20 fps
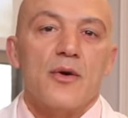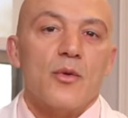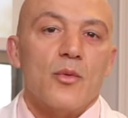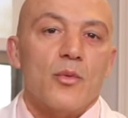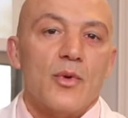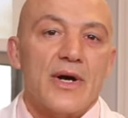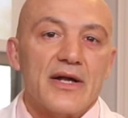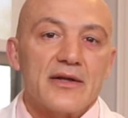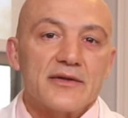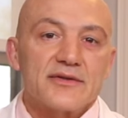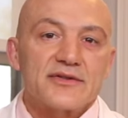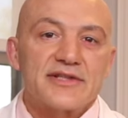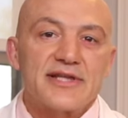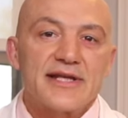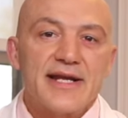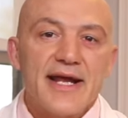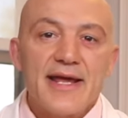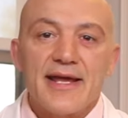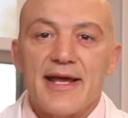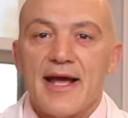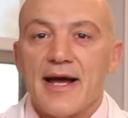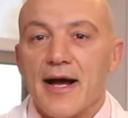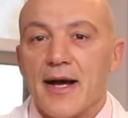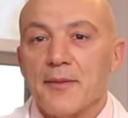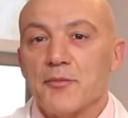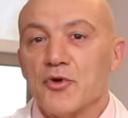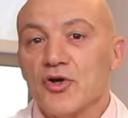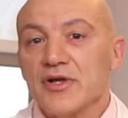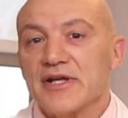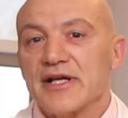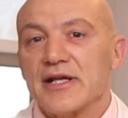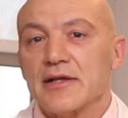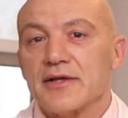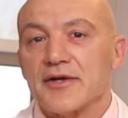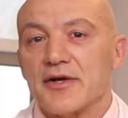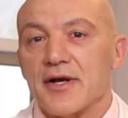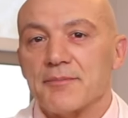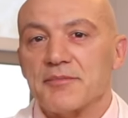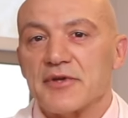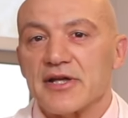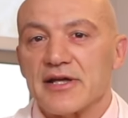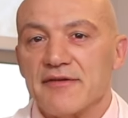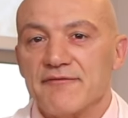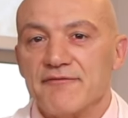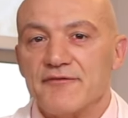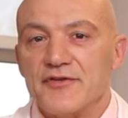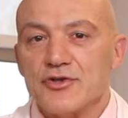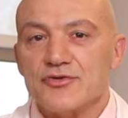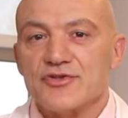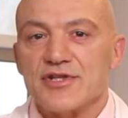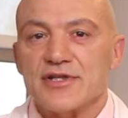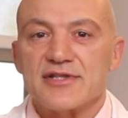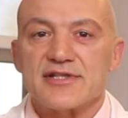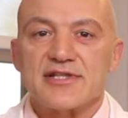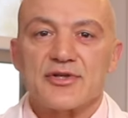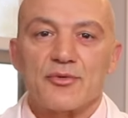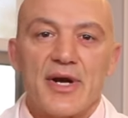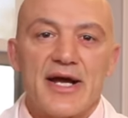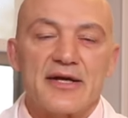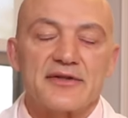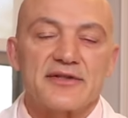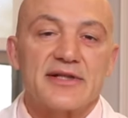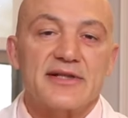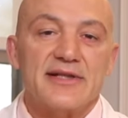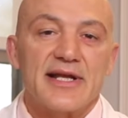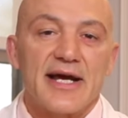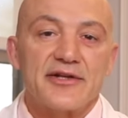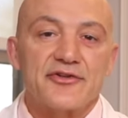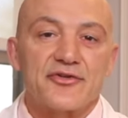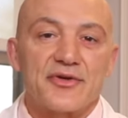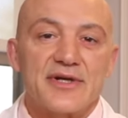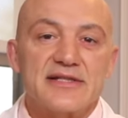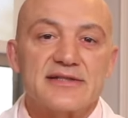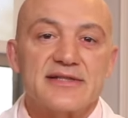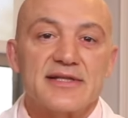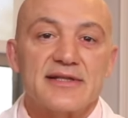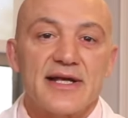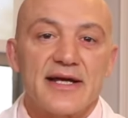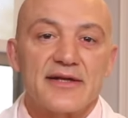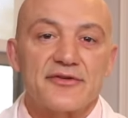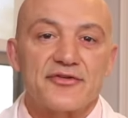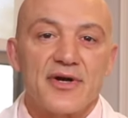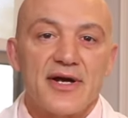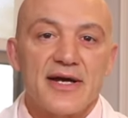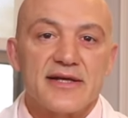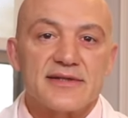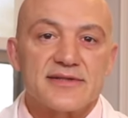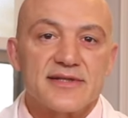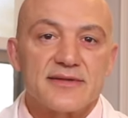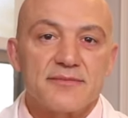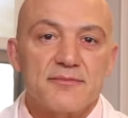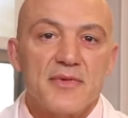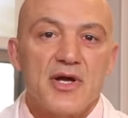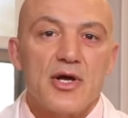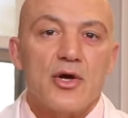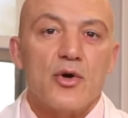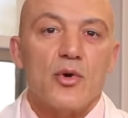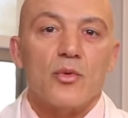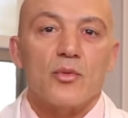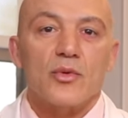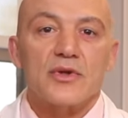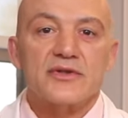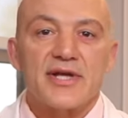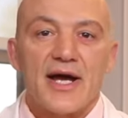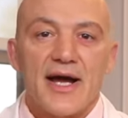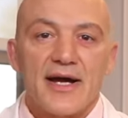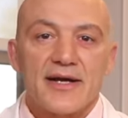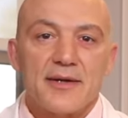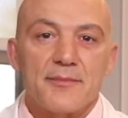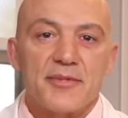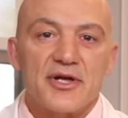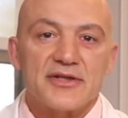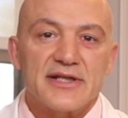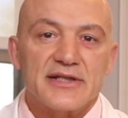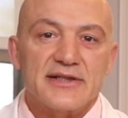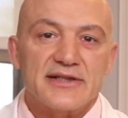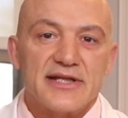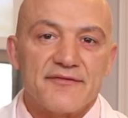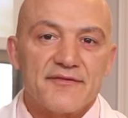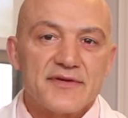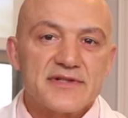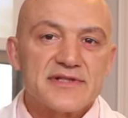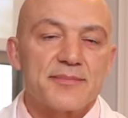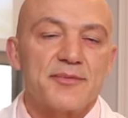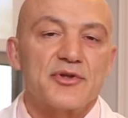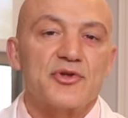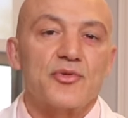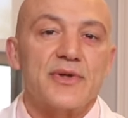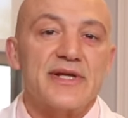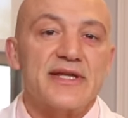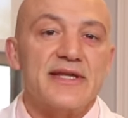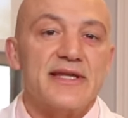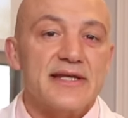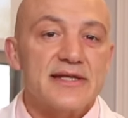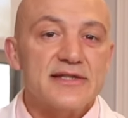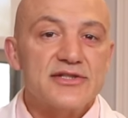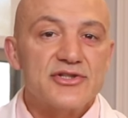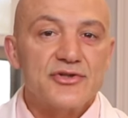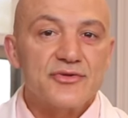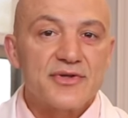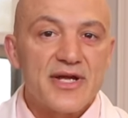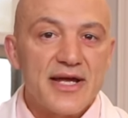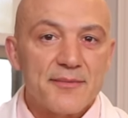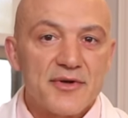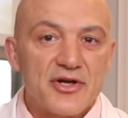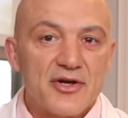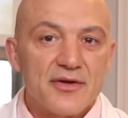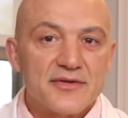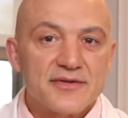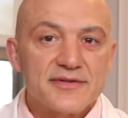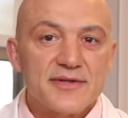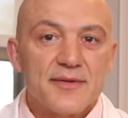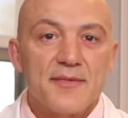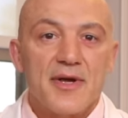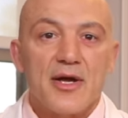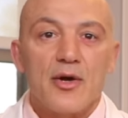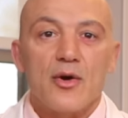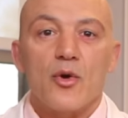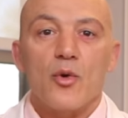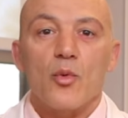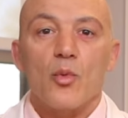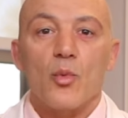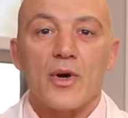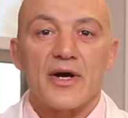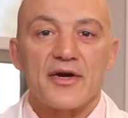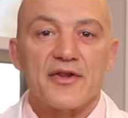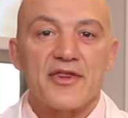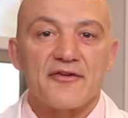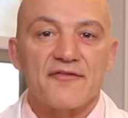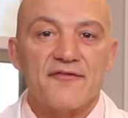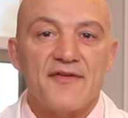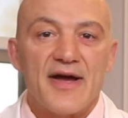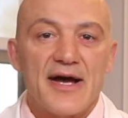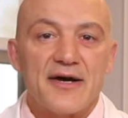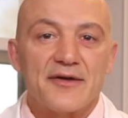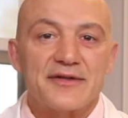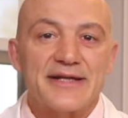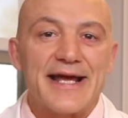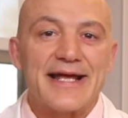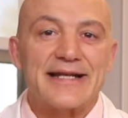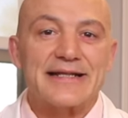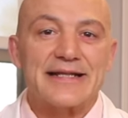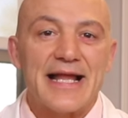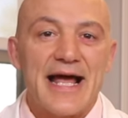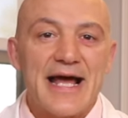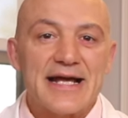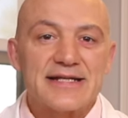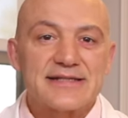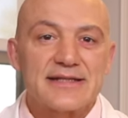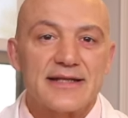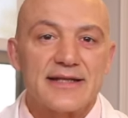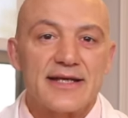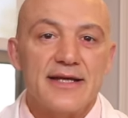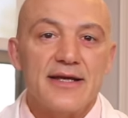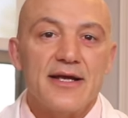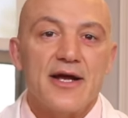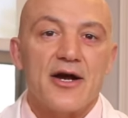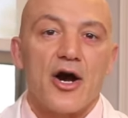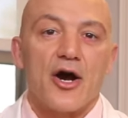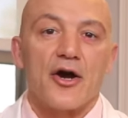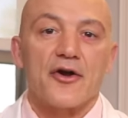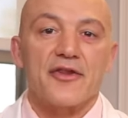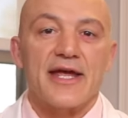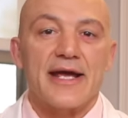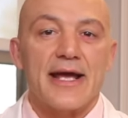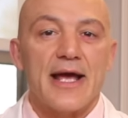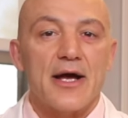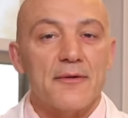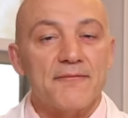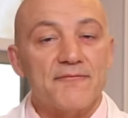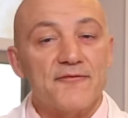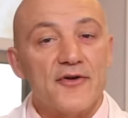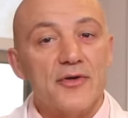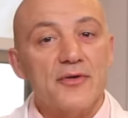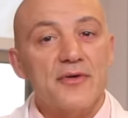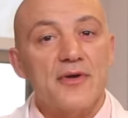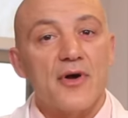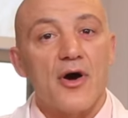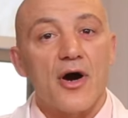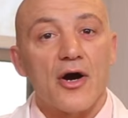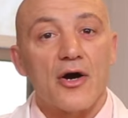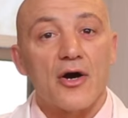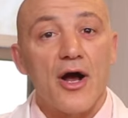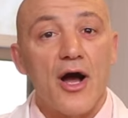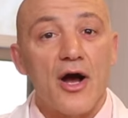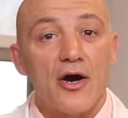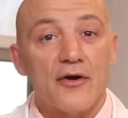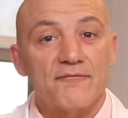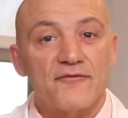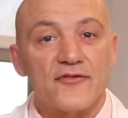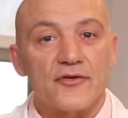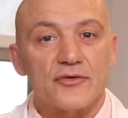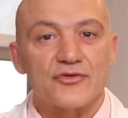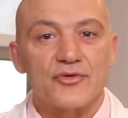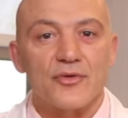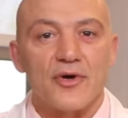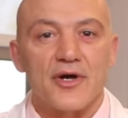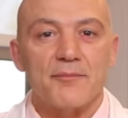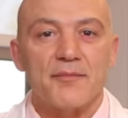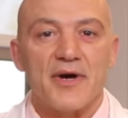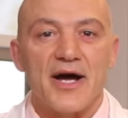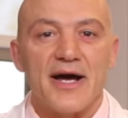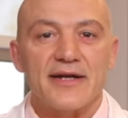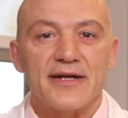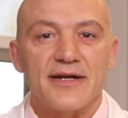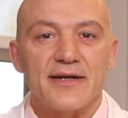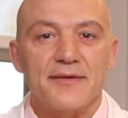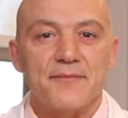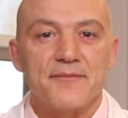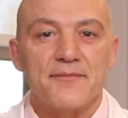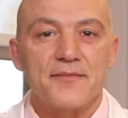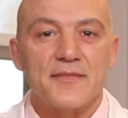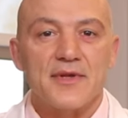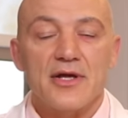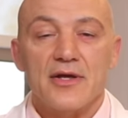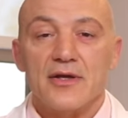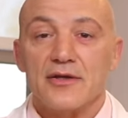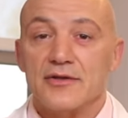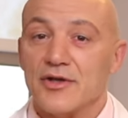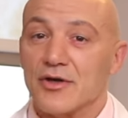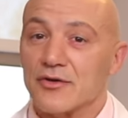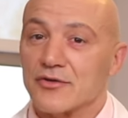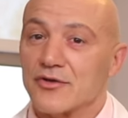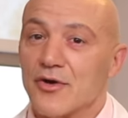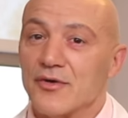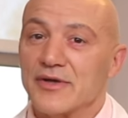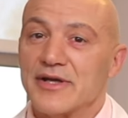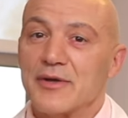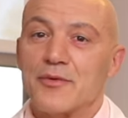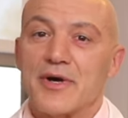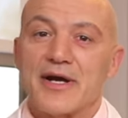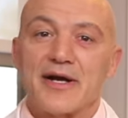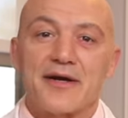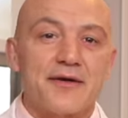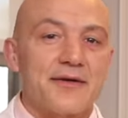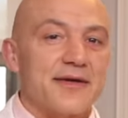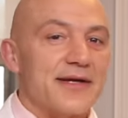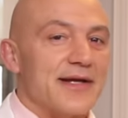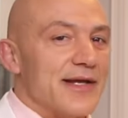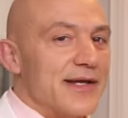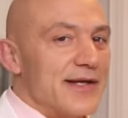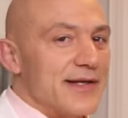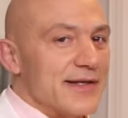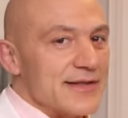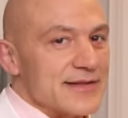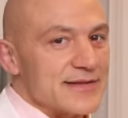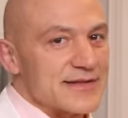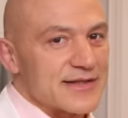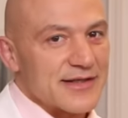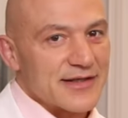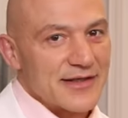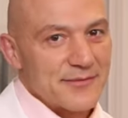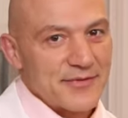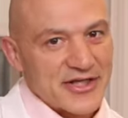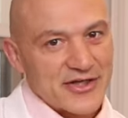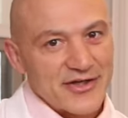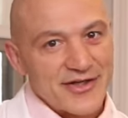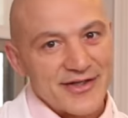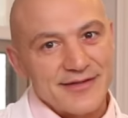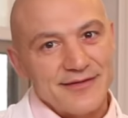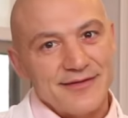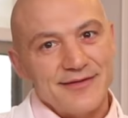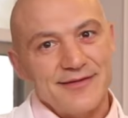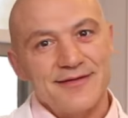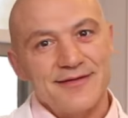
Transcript: Well, today I'm going to clear up the confusion surrounding nitrates and nitrites. We'll talk about the difference between these two chemicals, where they're found, and lastly, are they helpful or harmful to our body? Don't go anywhere, it's going to be good.